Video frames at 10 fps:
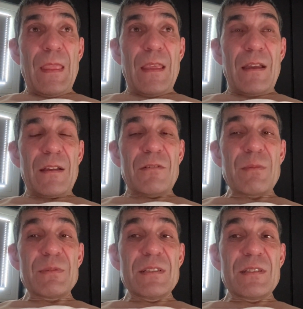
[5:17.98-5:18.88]
I
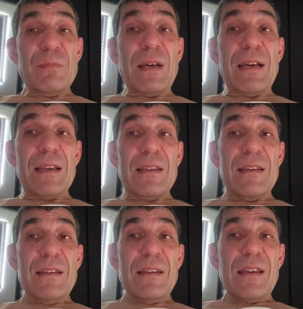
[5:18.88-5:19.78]
crept into the
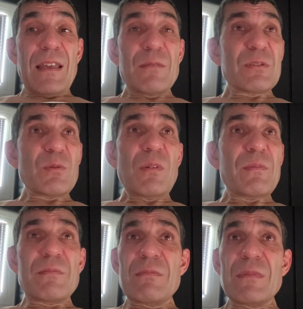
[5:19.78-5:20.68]
back, and there was a
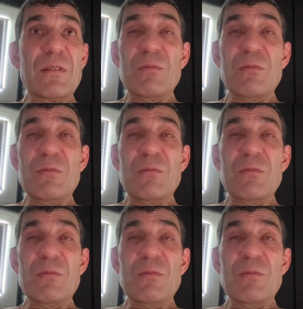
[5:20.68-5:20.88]
woman,